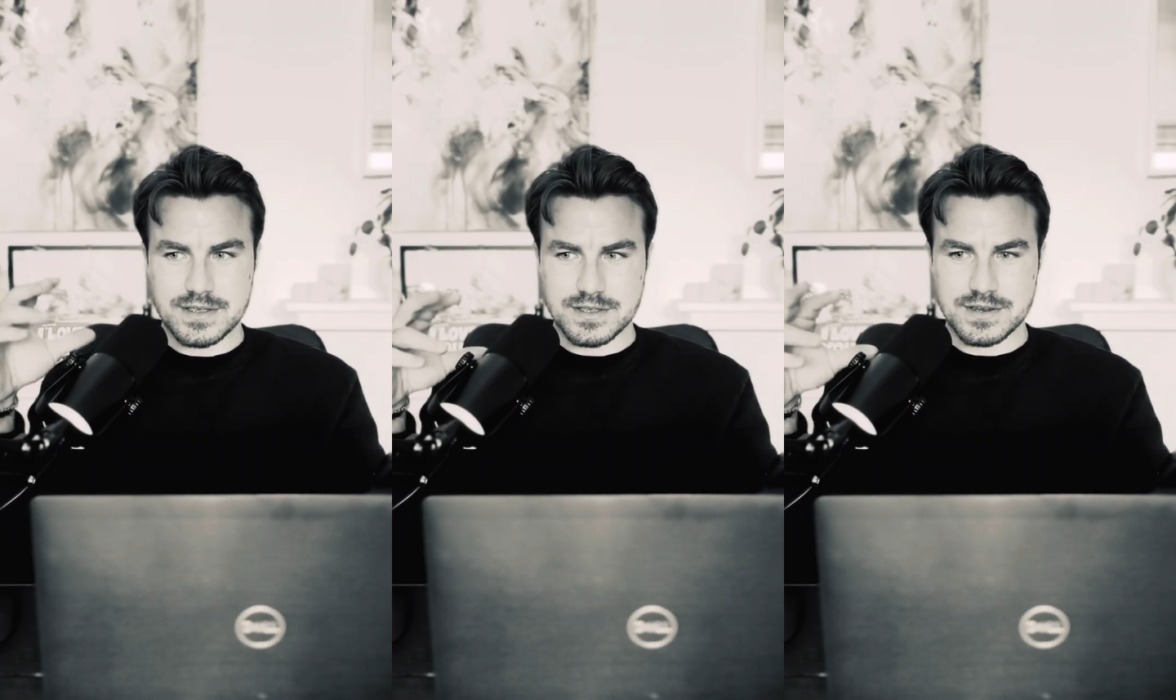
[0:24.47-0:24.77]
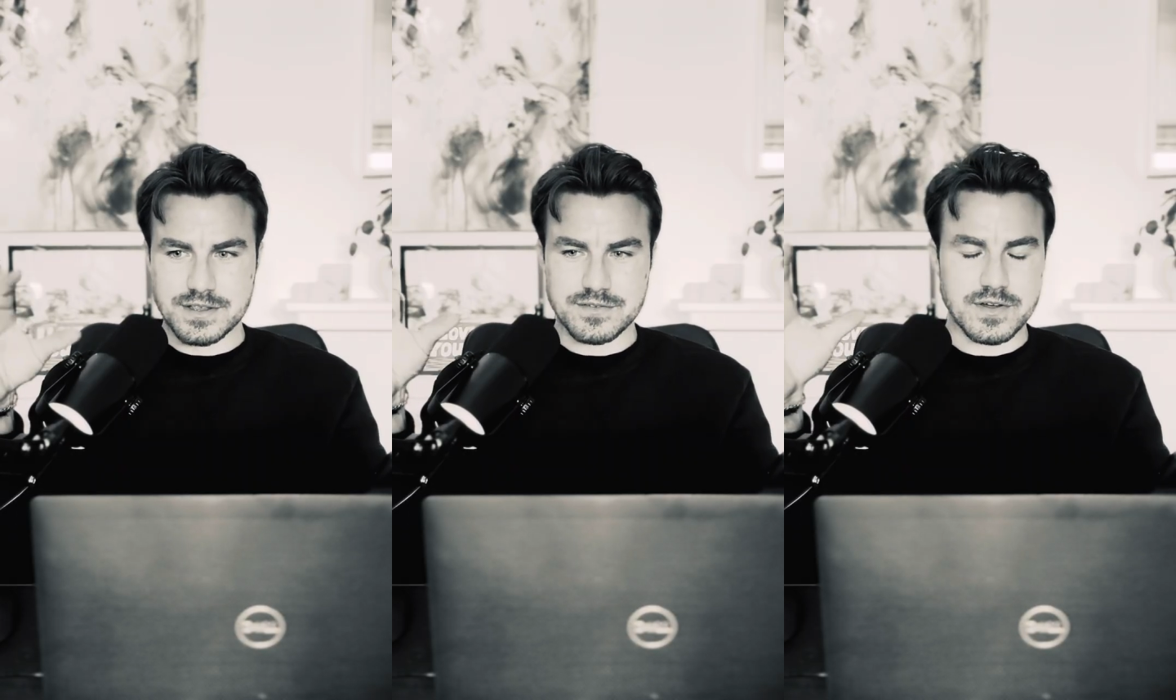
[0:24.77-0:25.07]

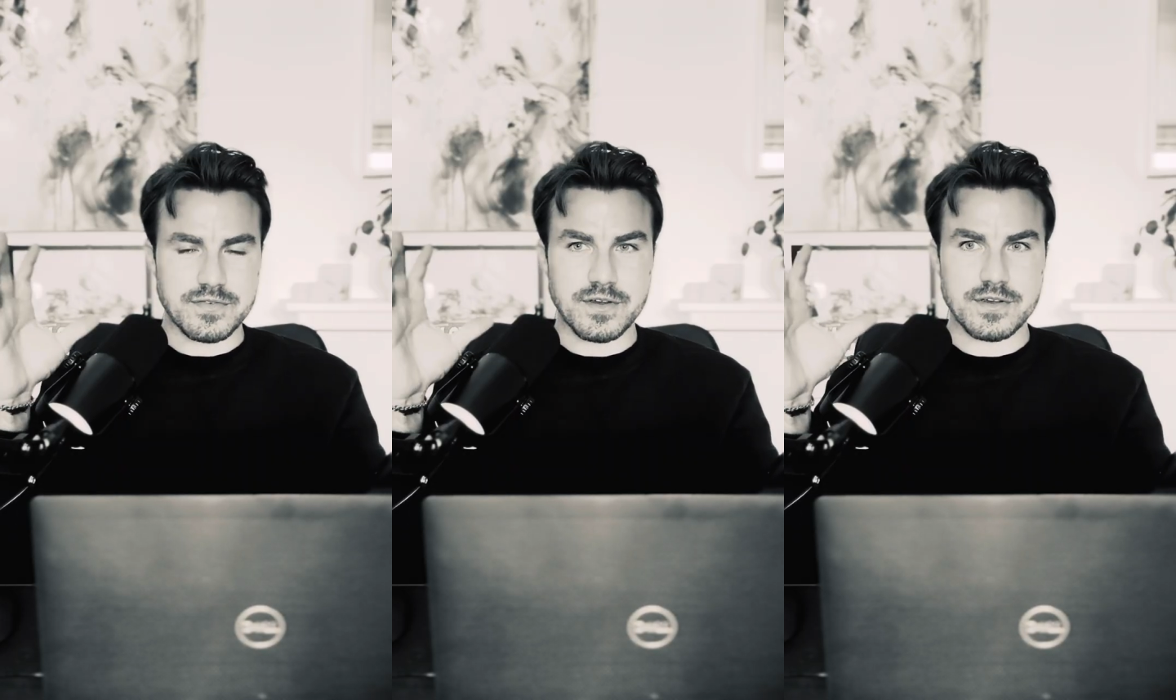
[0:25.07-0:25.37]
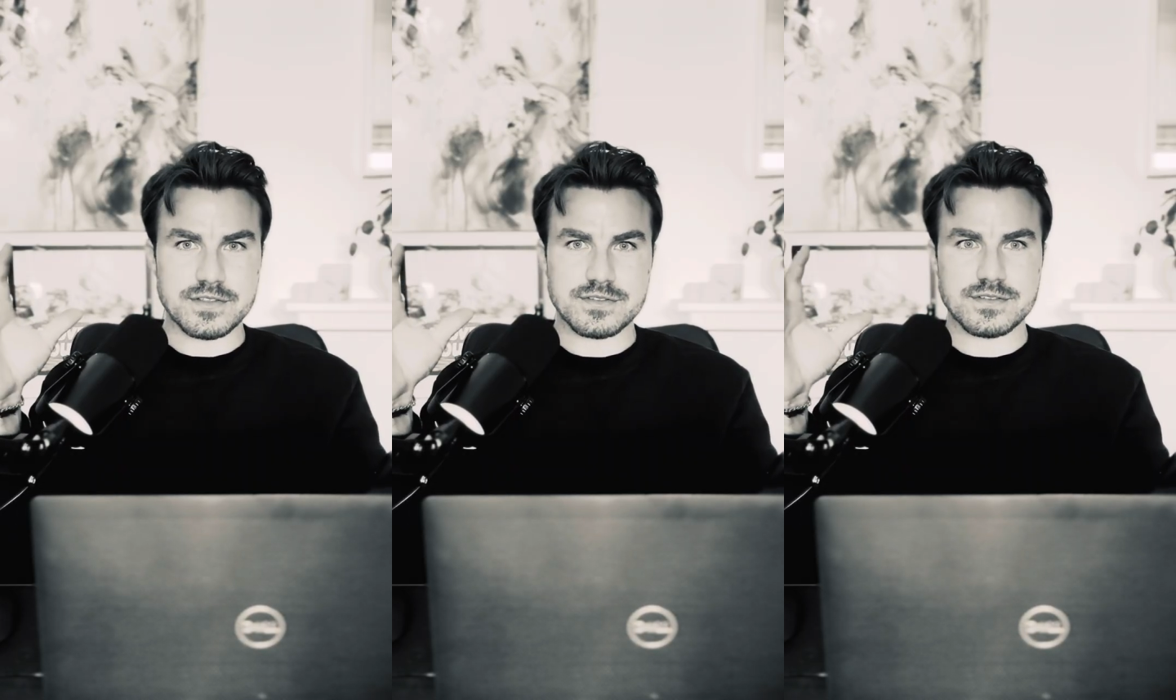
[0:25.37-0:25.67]
you've got
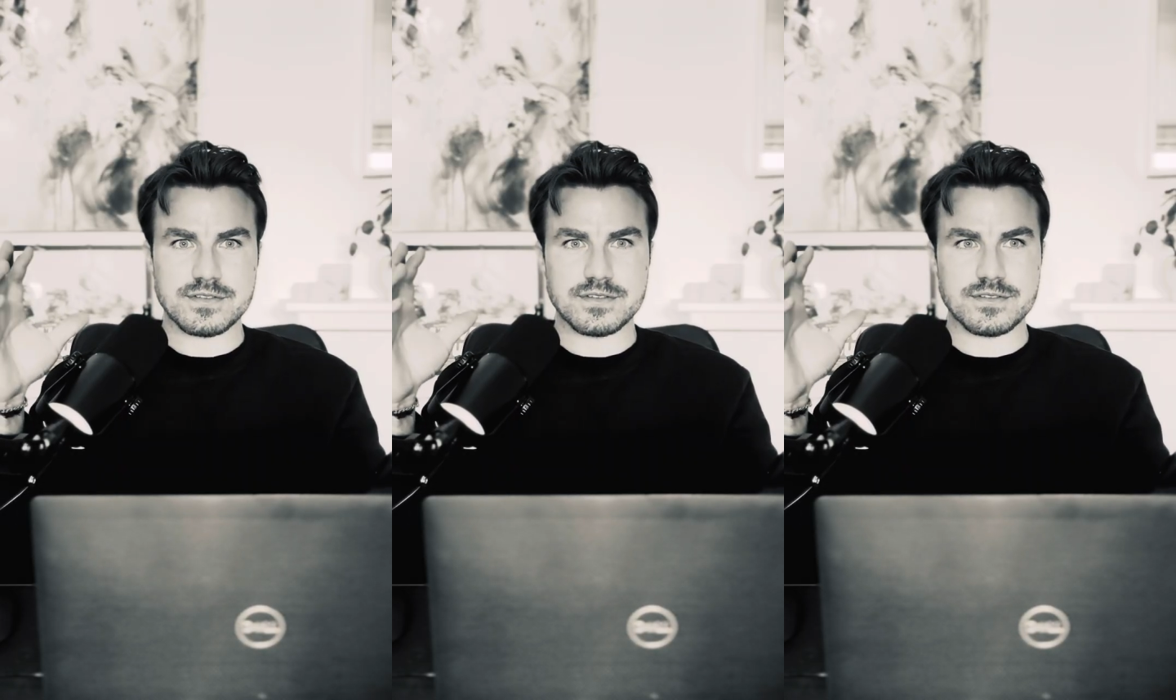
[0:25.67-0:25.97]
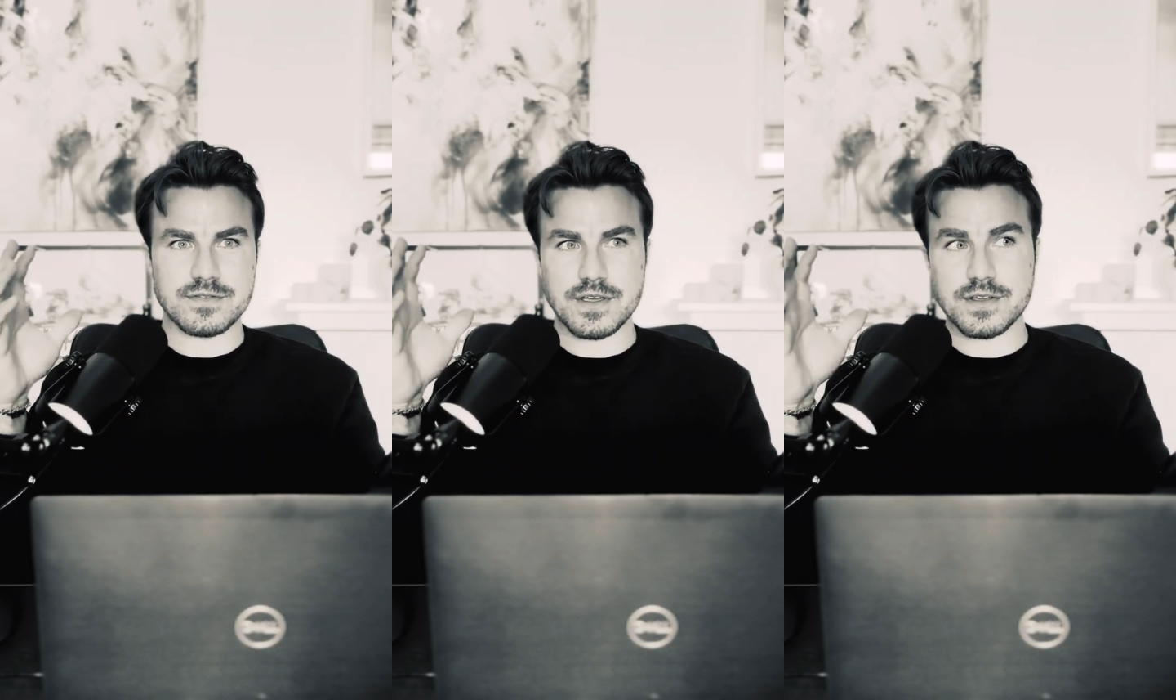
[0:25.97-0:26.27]

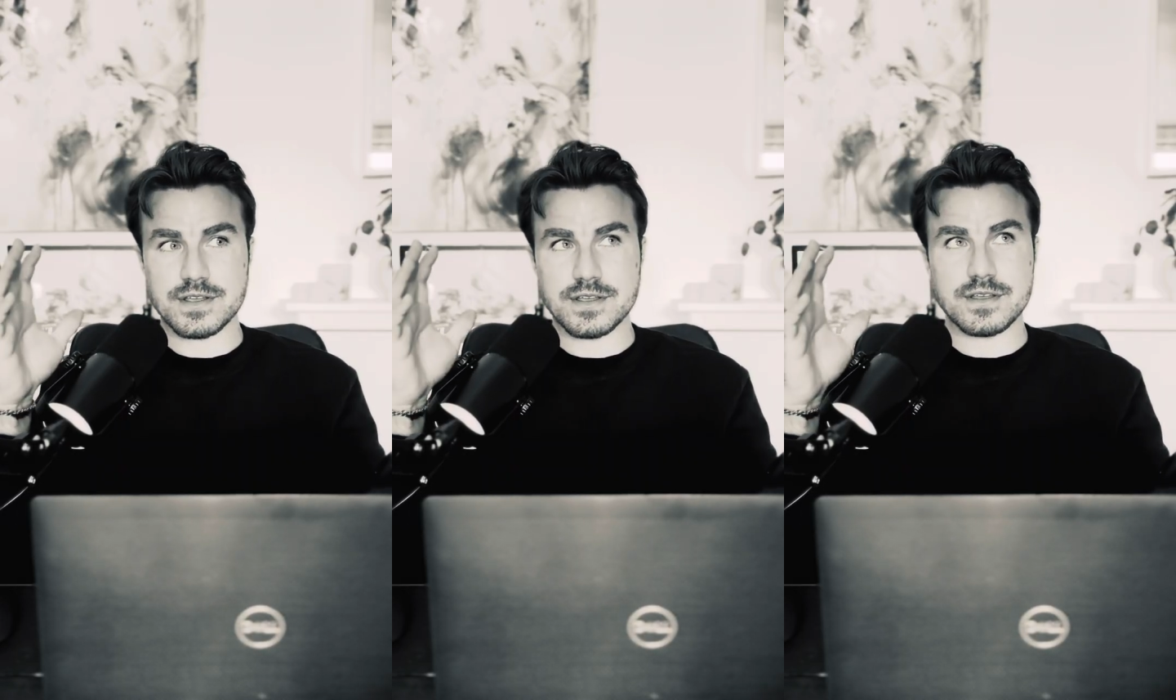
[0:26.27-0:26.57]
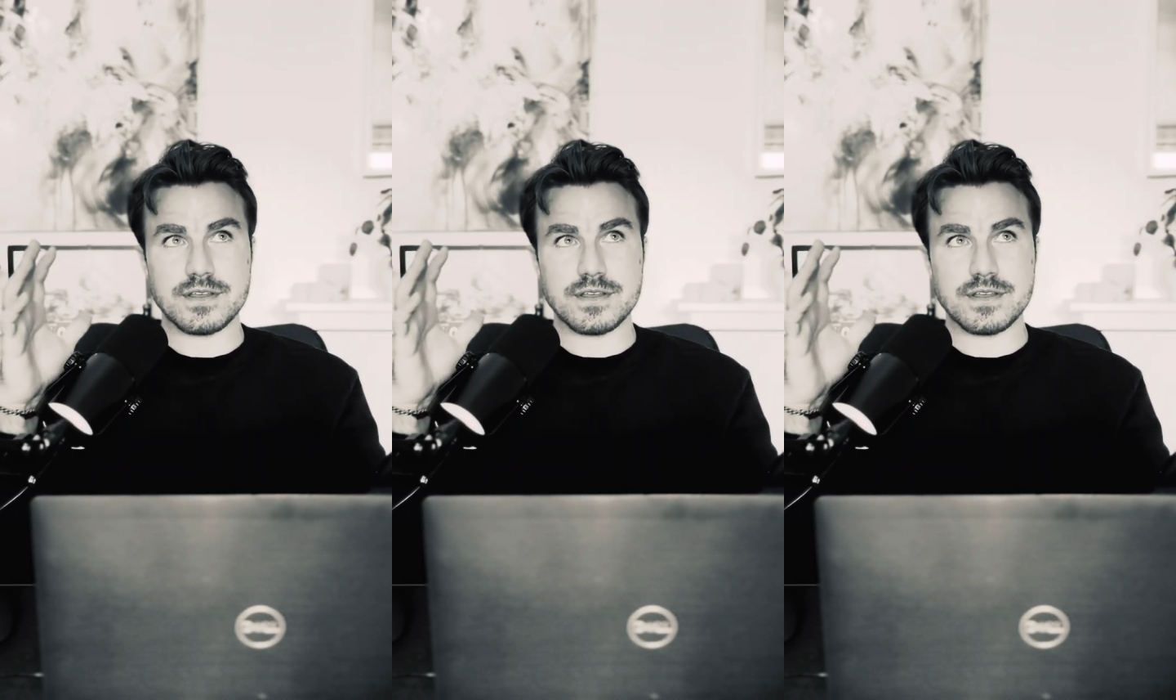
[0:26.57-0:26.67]
very